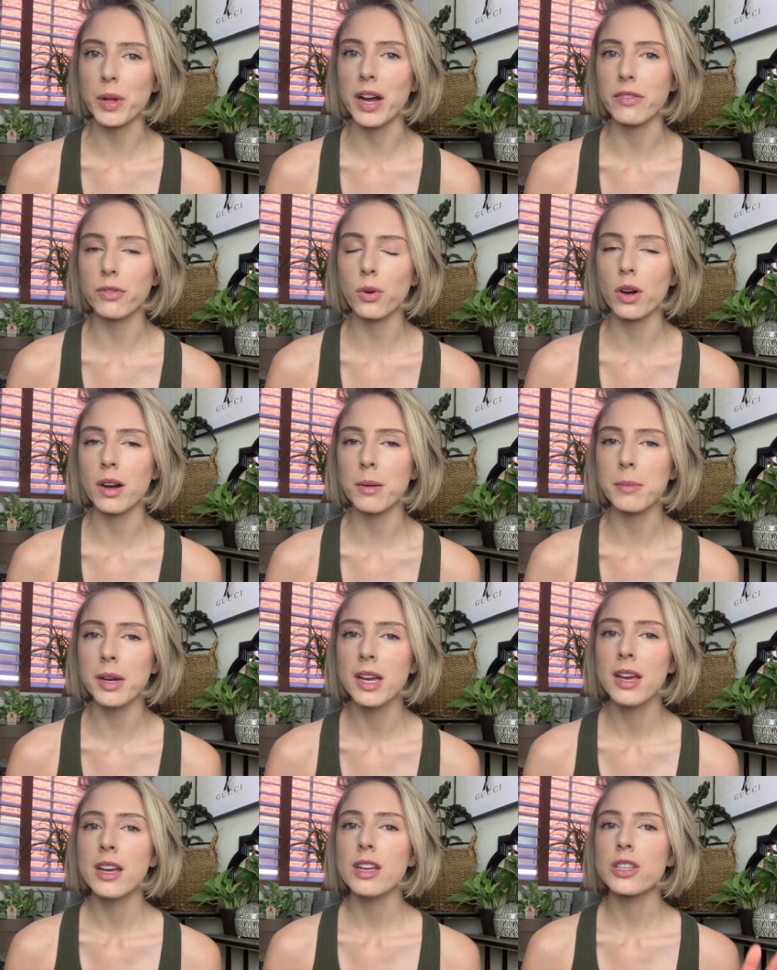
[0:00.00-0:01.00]

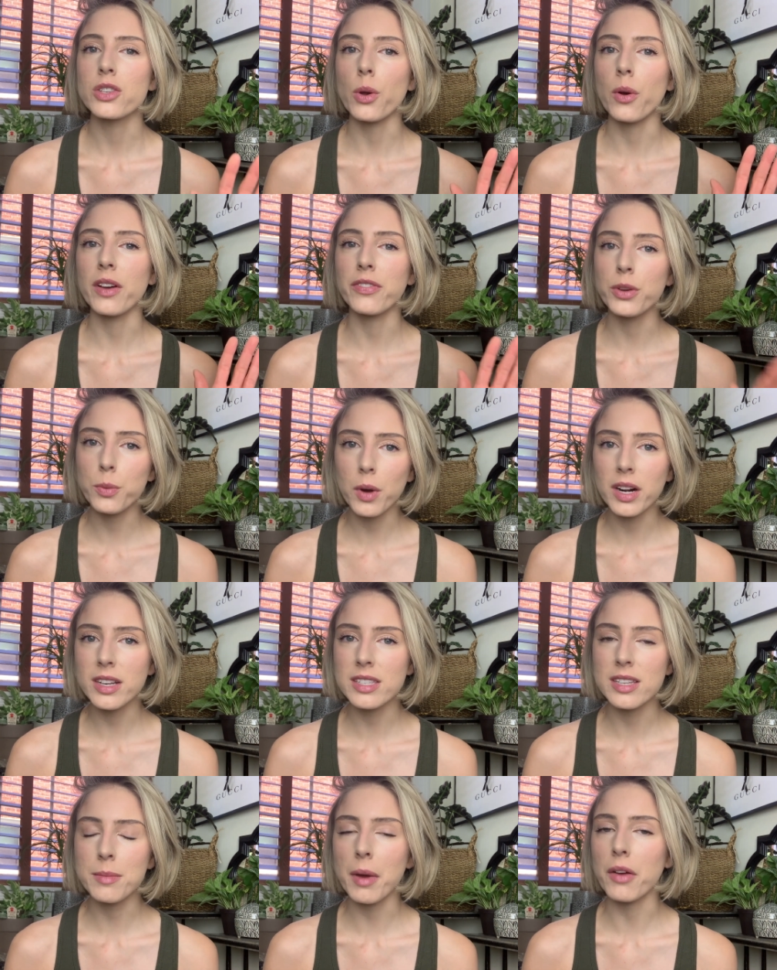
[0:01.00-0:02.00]
platform. So if you want to
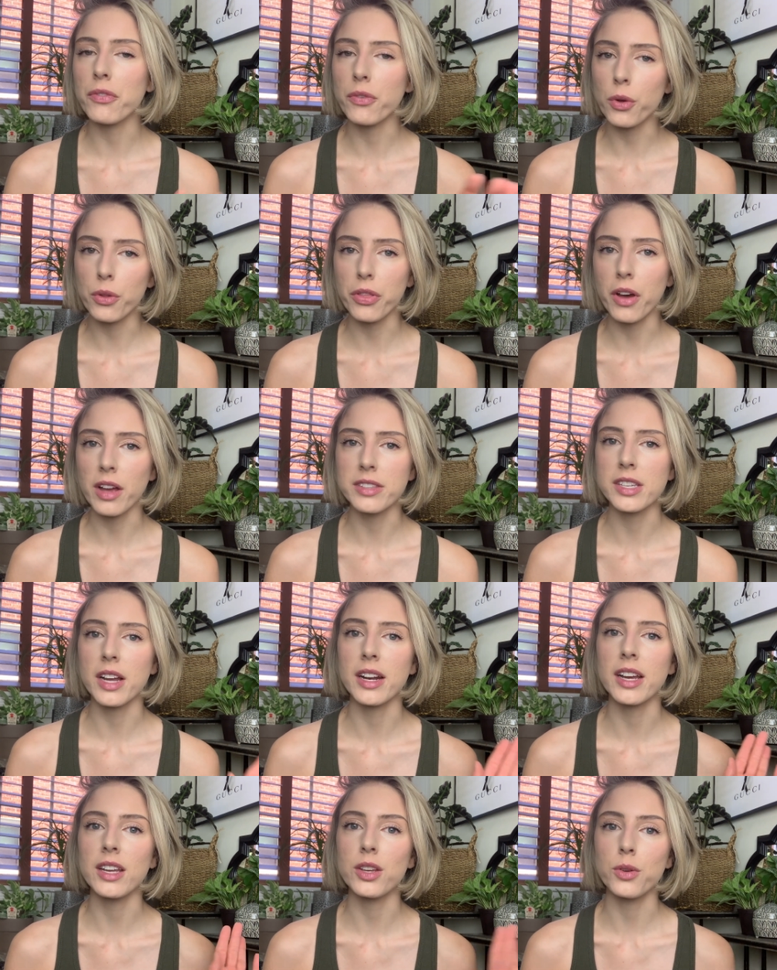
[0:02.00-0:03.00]
see my full thoughts
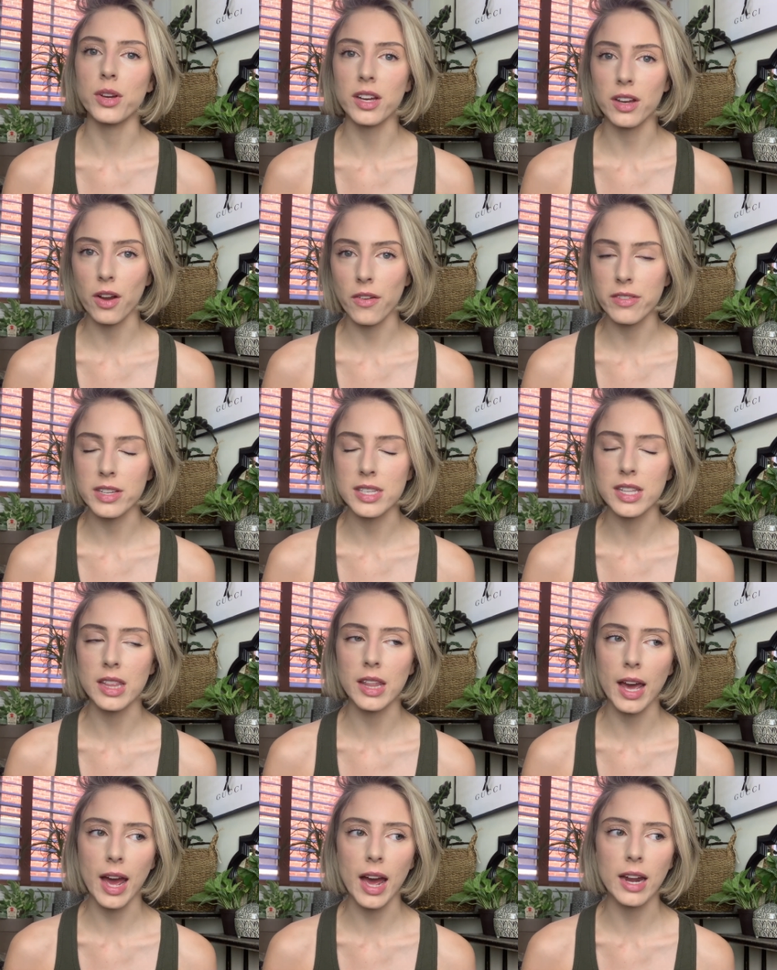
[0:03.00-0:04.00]
on it, you can go visit
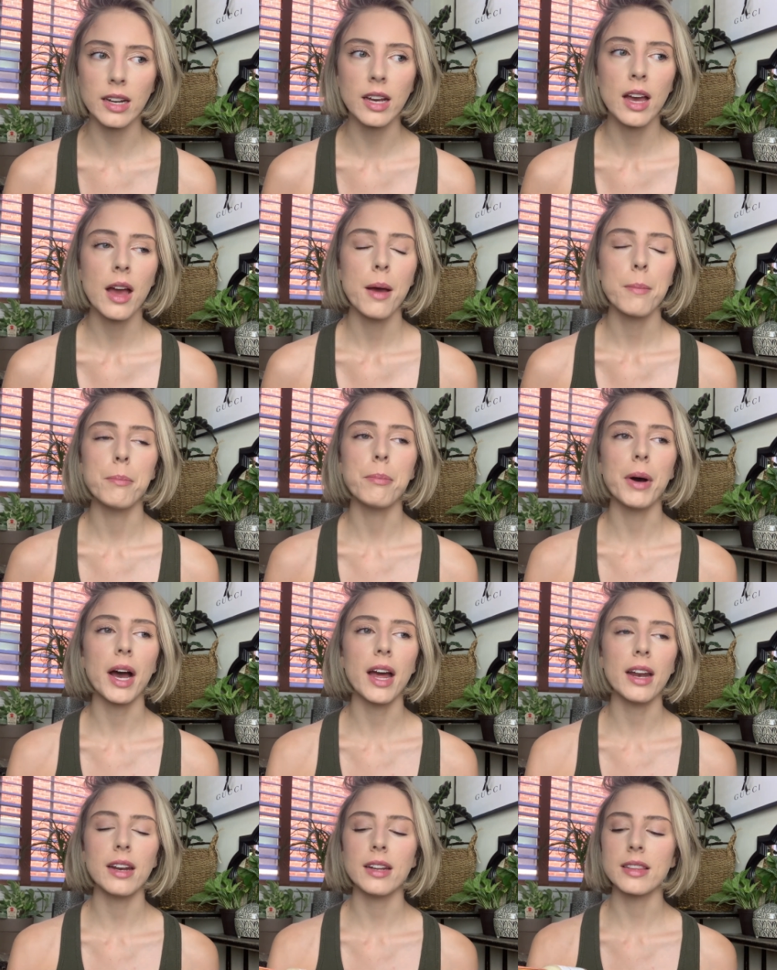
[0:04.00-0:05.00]
that.
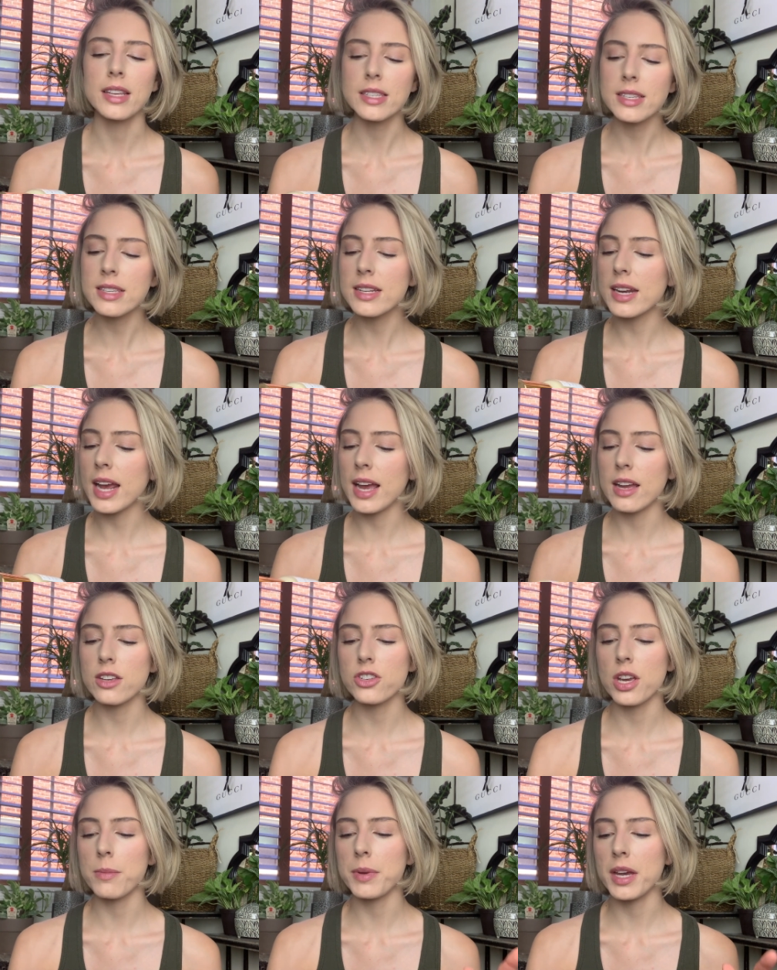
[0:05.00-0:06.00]
But this is an
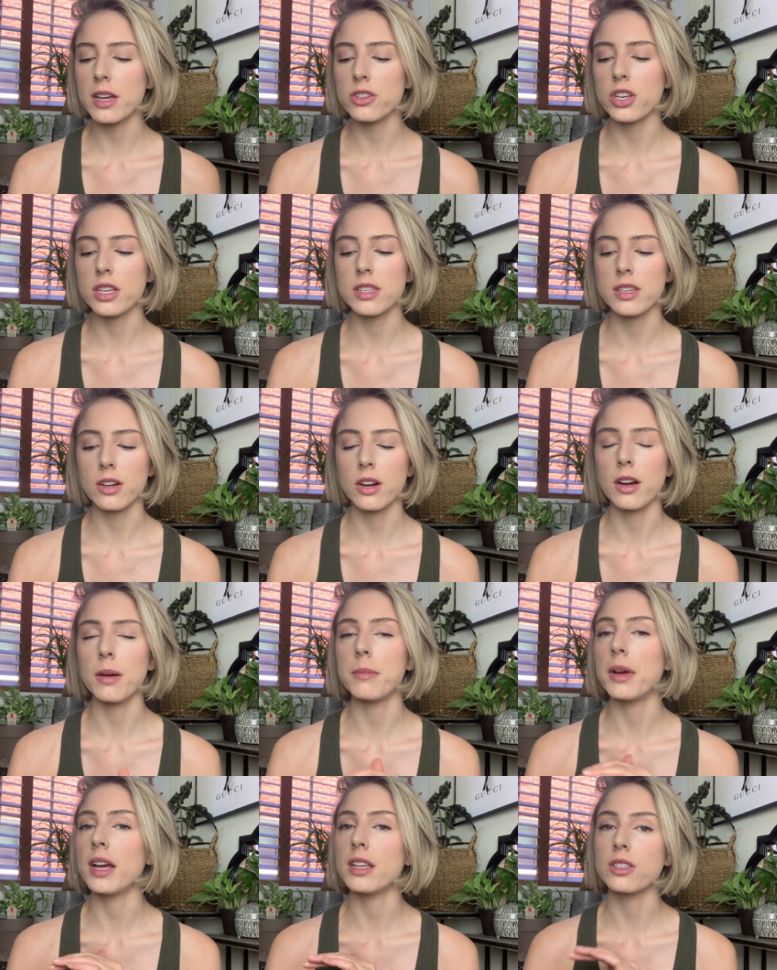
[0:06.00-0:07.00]
AHA BHA
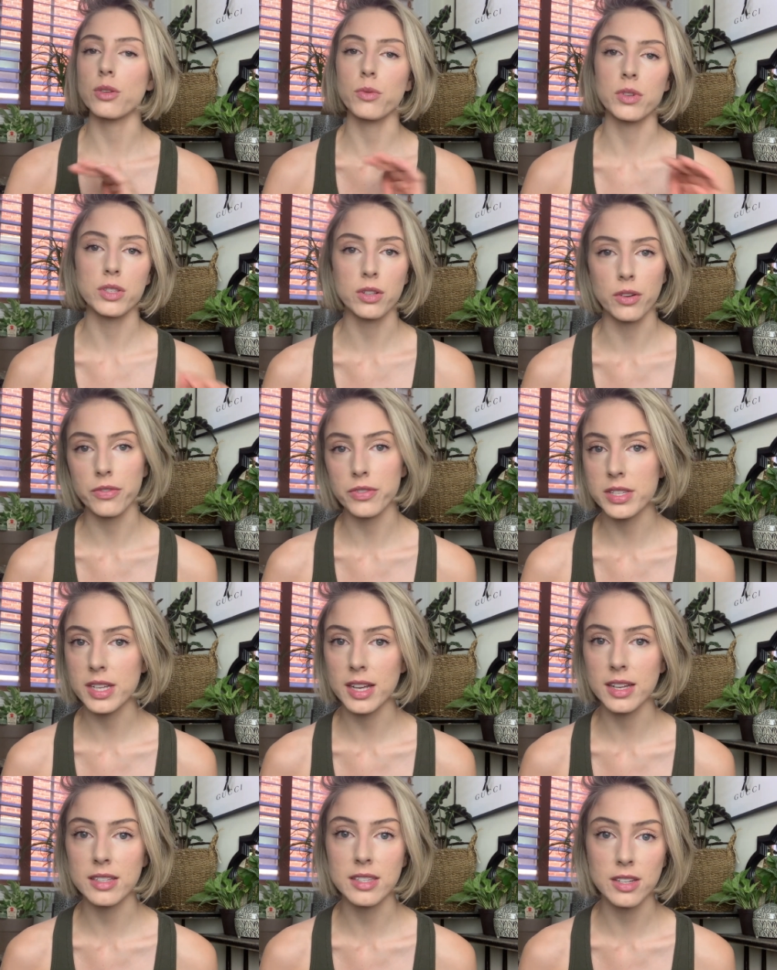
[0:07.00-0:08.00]
serum. It's a
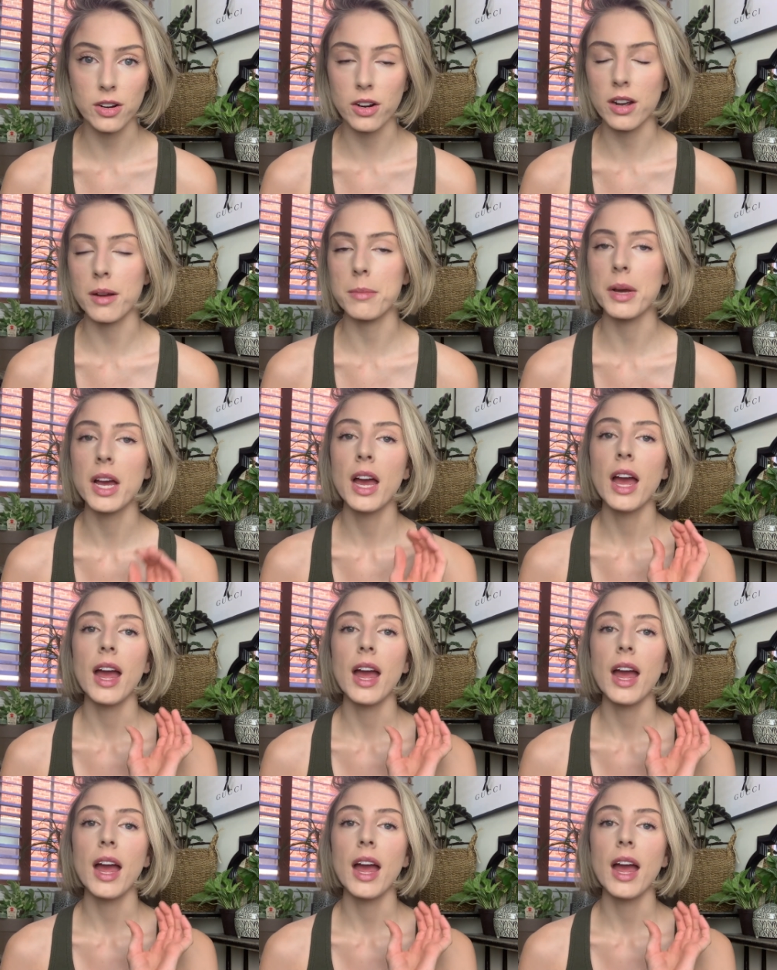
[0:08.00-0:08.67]
resurfacing serum.